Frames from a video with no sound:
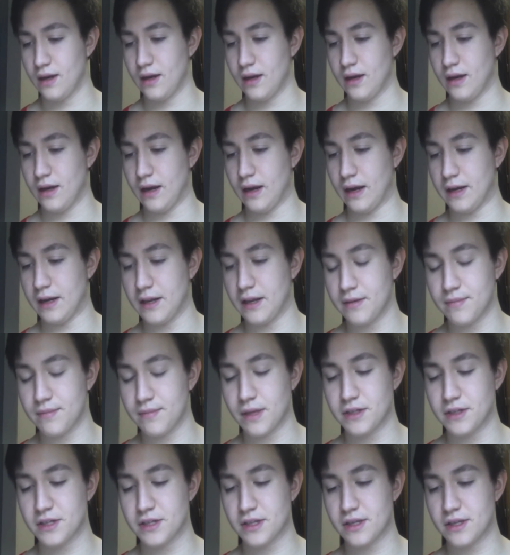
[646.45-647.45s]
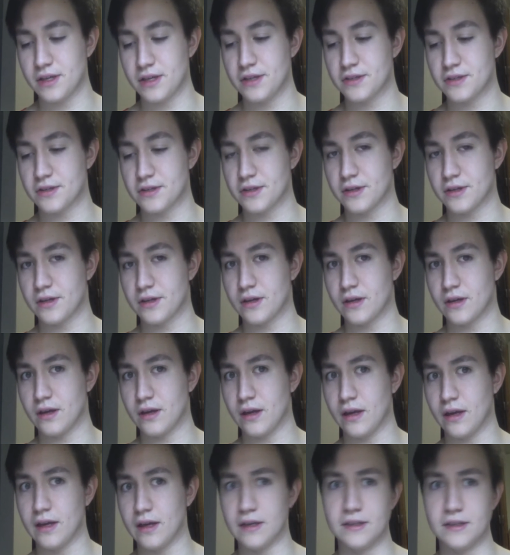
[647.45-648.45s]
And I didn't mention these
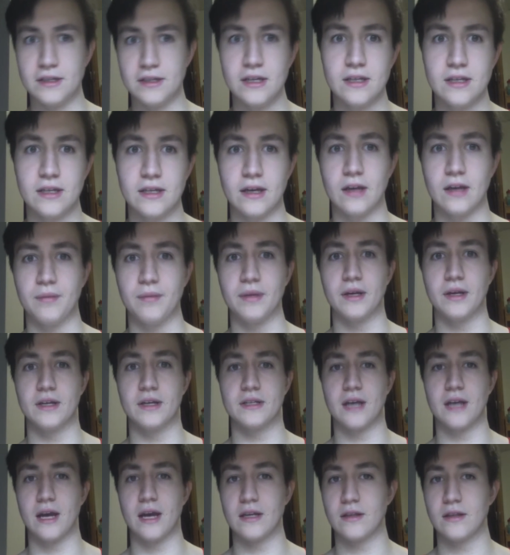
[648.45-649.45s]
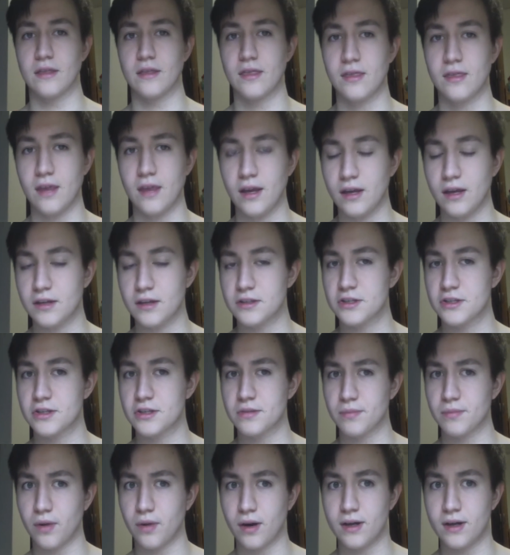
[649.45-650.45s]
in detail because I think it's
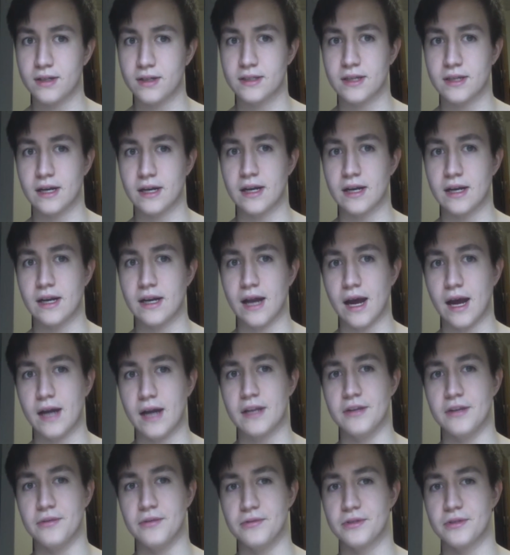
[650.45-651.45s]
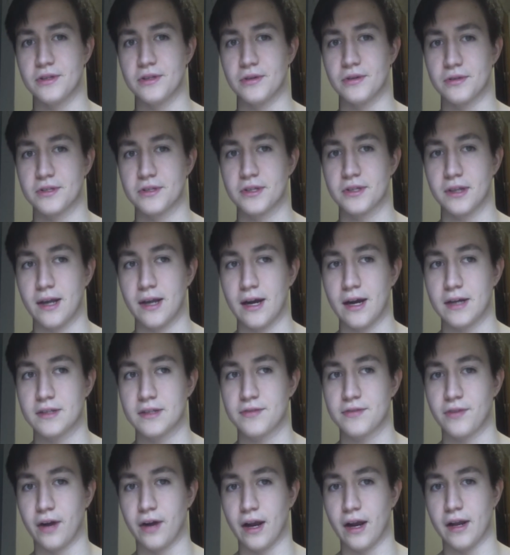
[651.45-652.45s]
smart to not use those slots
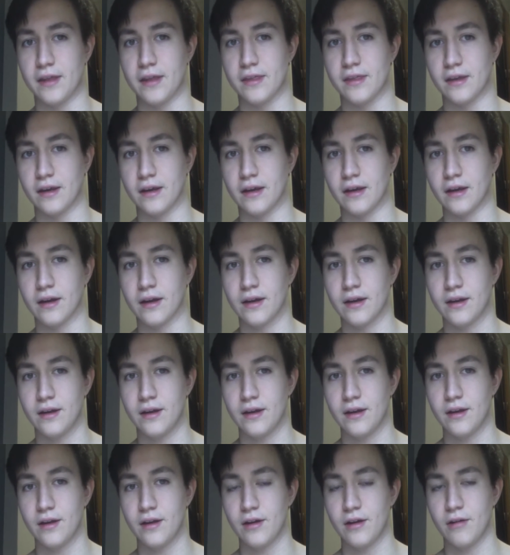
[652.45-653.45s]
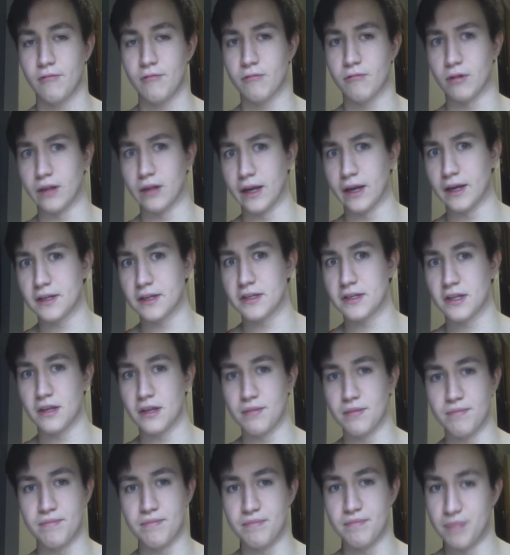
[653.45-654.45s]
for anything related to
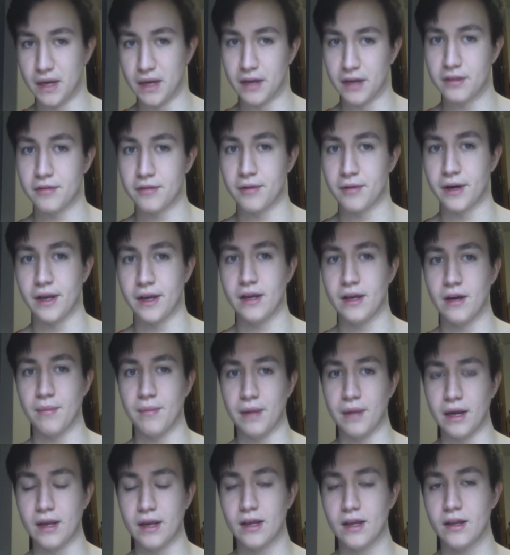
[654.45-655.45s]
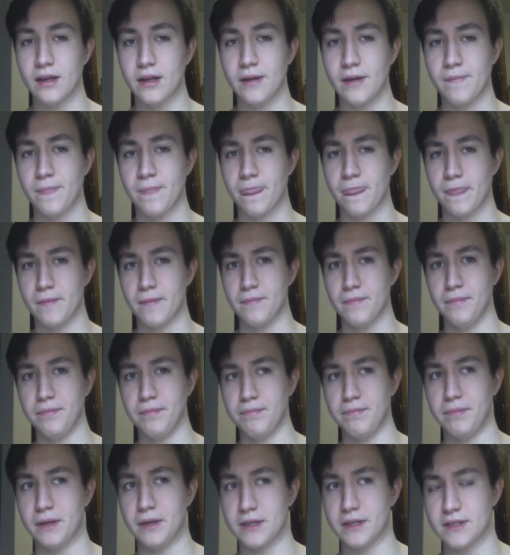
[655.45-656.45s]
the big 3 immediately,
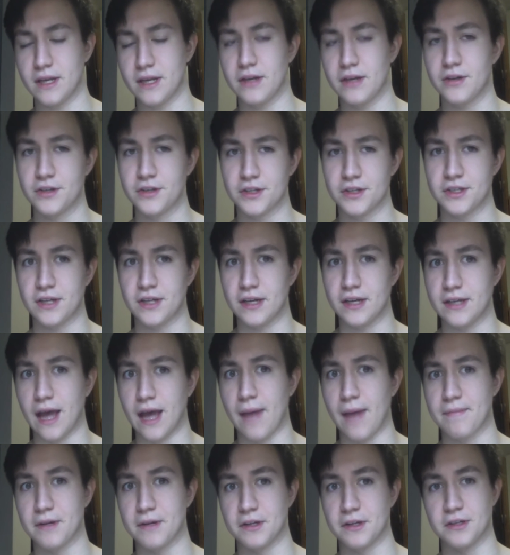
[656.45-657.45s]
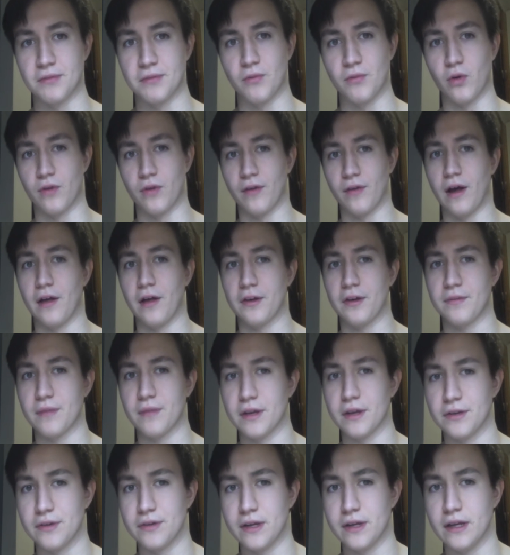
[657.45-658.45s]
because then you're just adapting to more volume
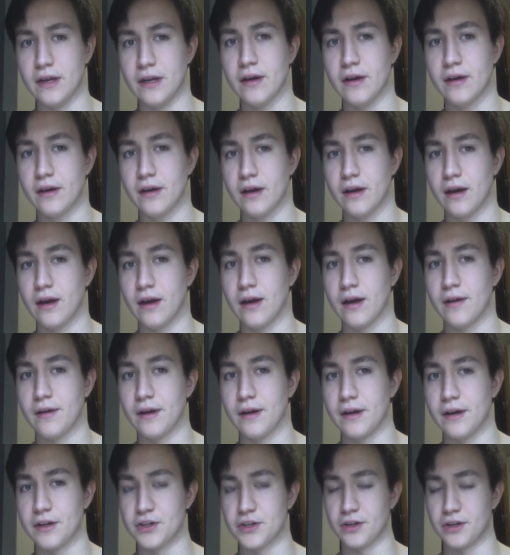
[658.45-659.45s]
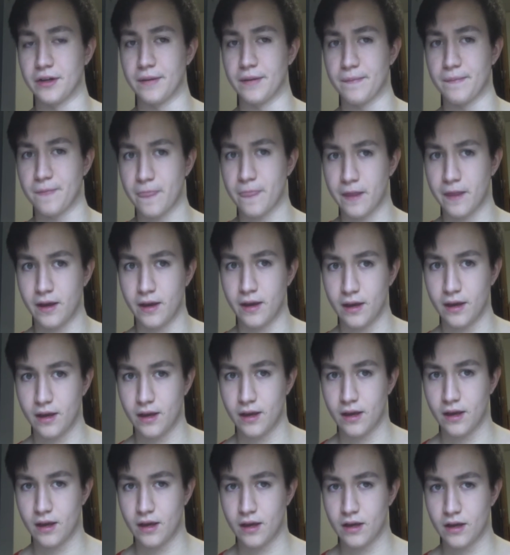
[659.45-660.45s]
than you need initially.
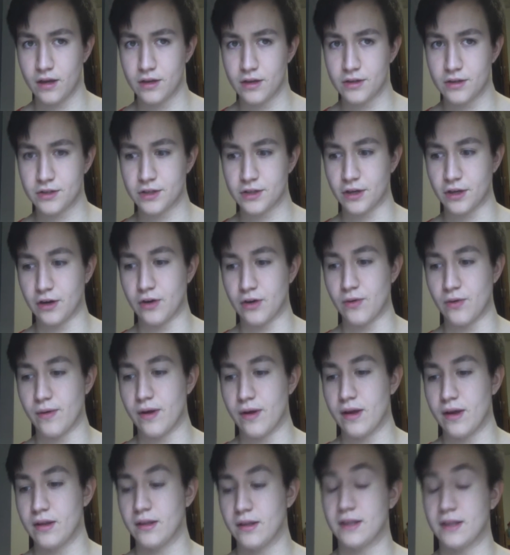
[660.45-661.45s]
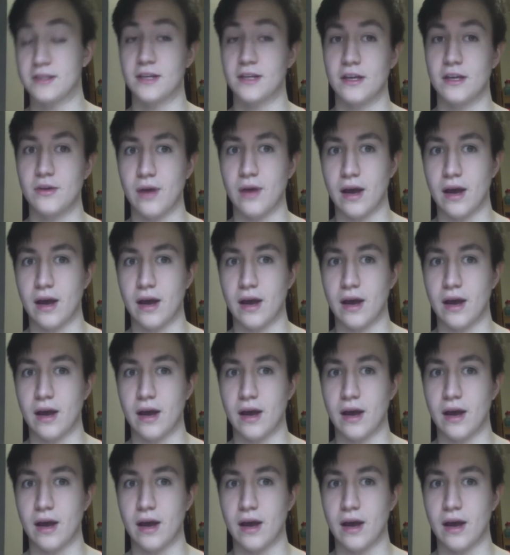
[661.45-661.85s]
So let's say you